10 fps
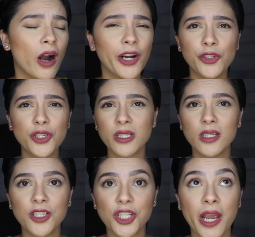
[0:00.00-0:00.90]
are you just
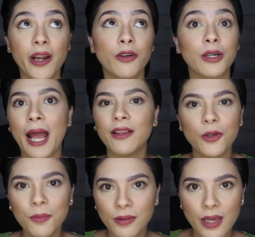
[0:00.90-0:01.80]
going to share
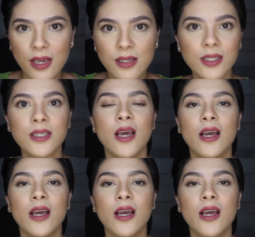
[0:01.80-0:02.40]
random things